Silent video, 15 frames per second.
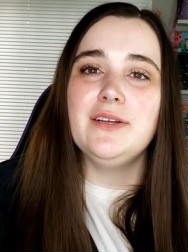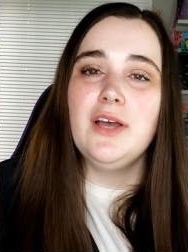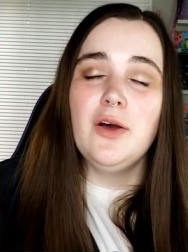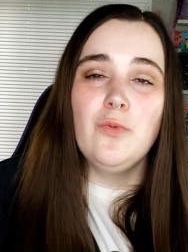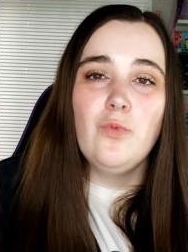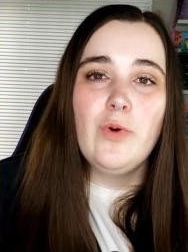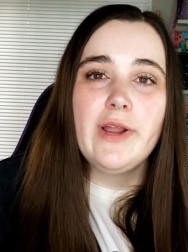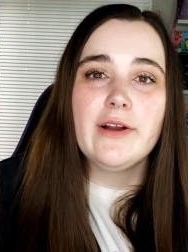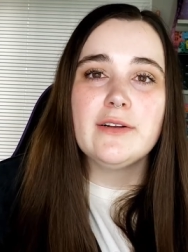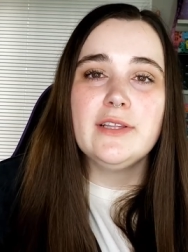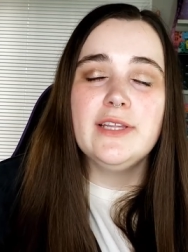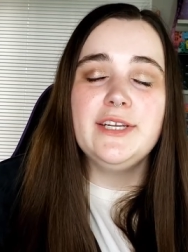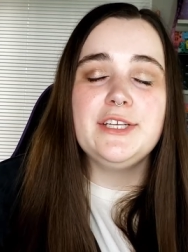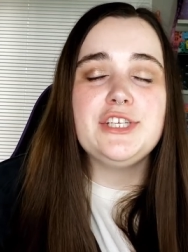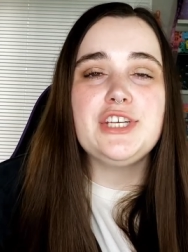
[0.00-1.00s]
A, a,
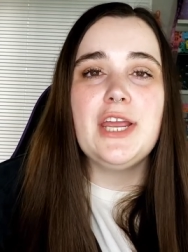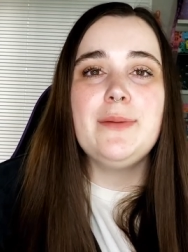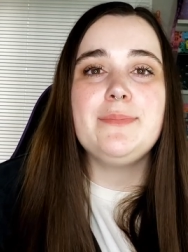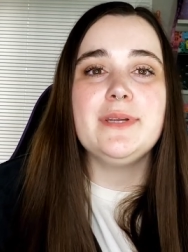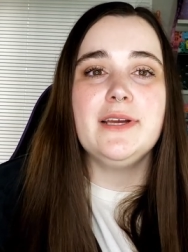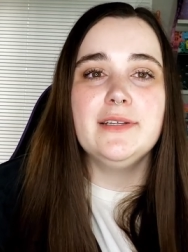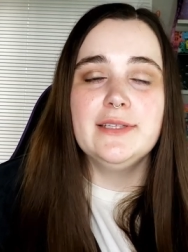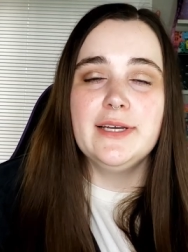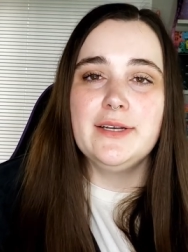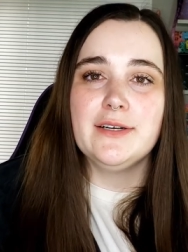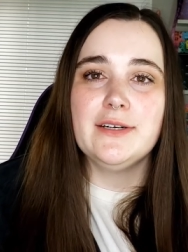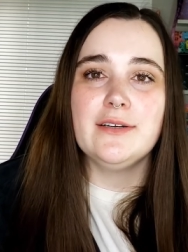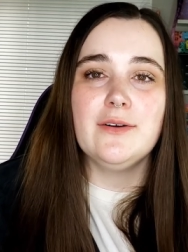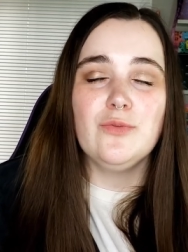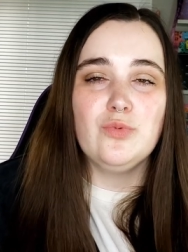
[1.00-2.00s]
weirdly shaped
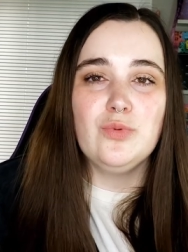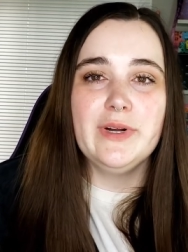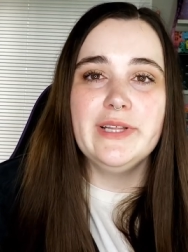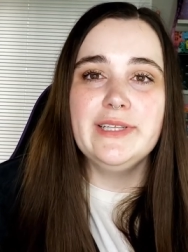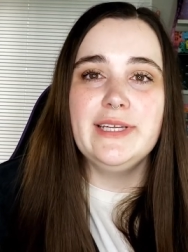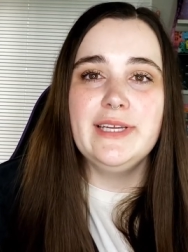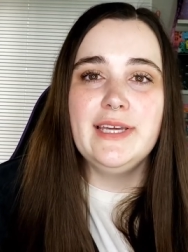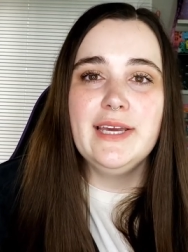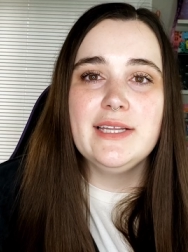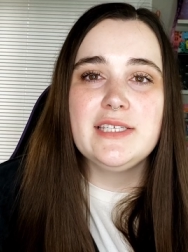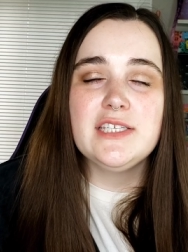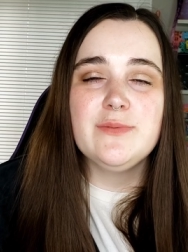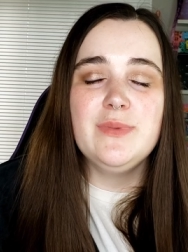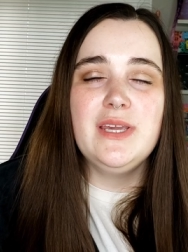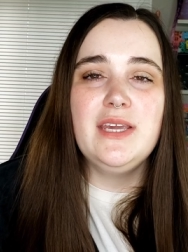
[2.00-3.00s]
glitter really
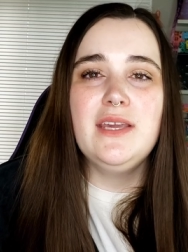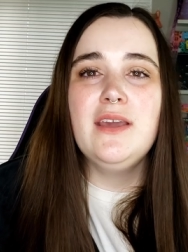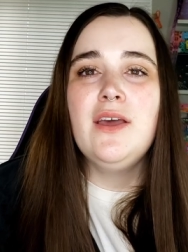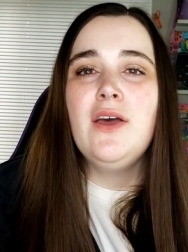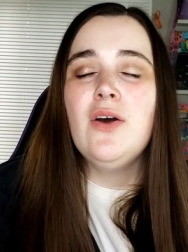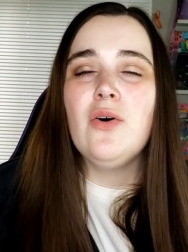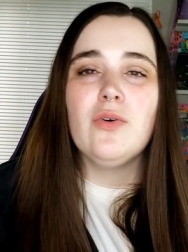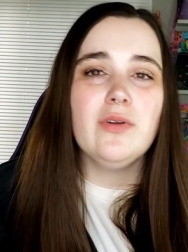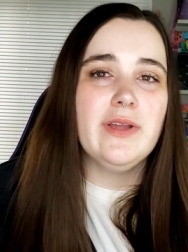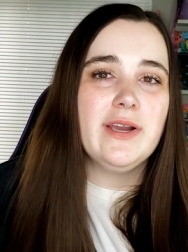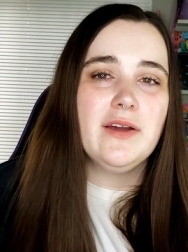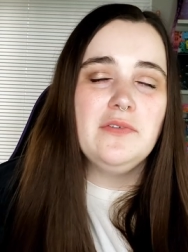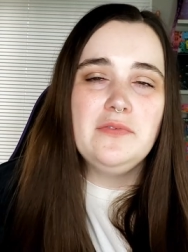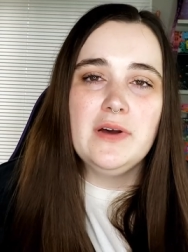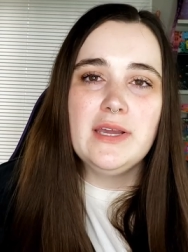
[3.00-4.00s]
gets me, or like
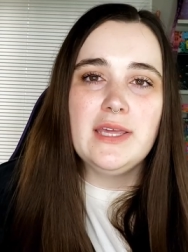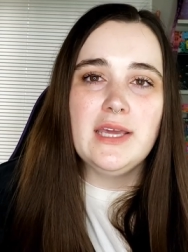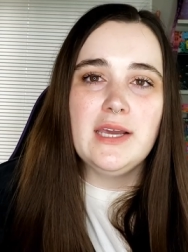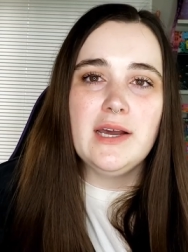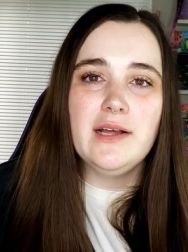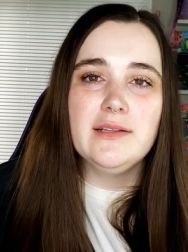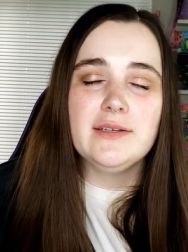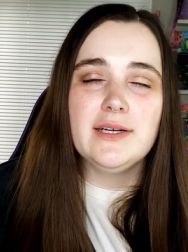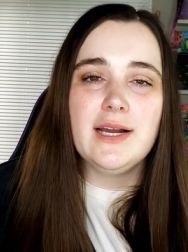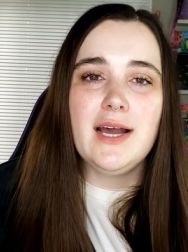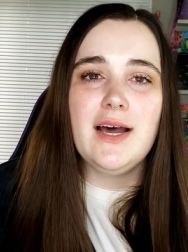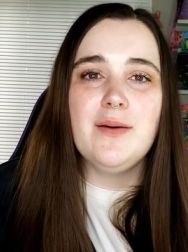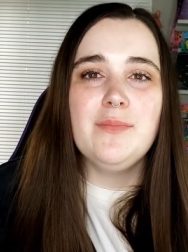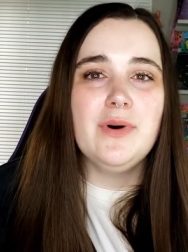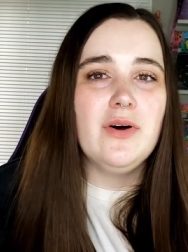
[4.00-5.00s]
a funky color
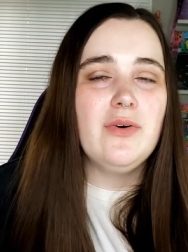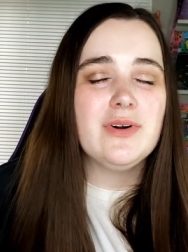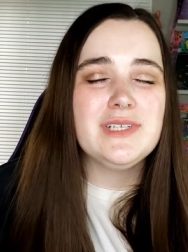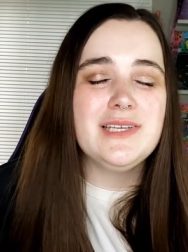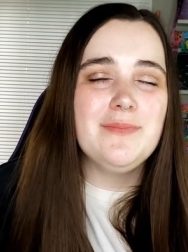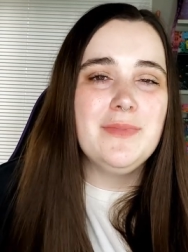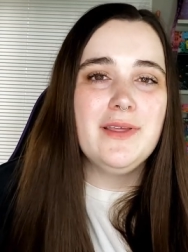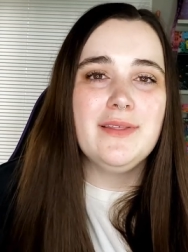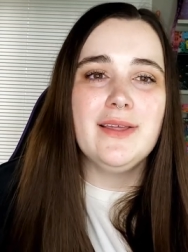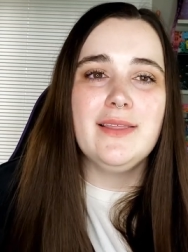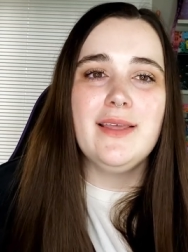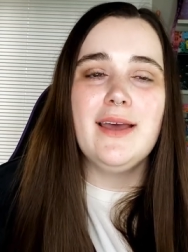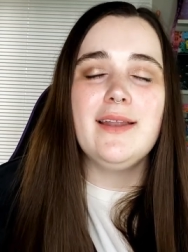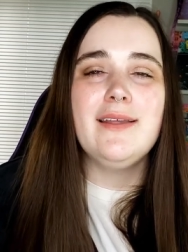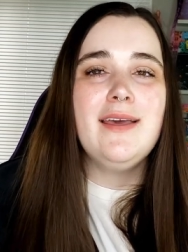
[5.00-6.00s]
combo or something like
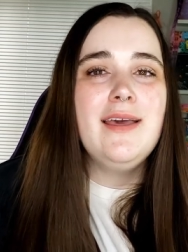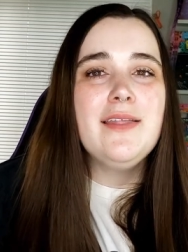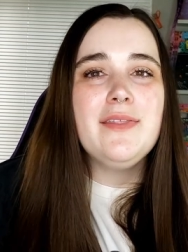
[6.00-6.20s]
that.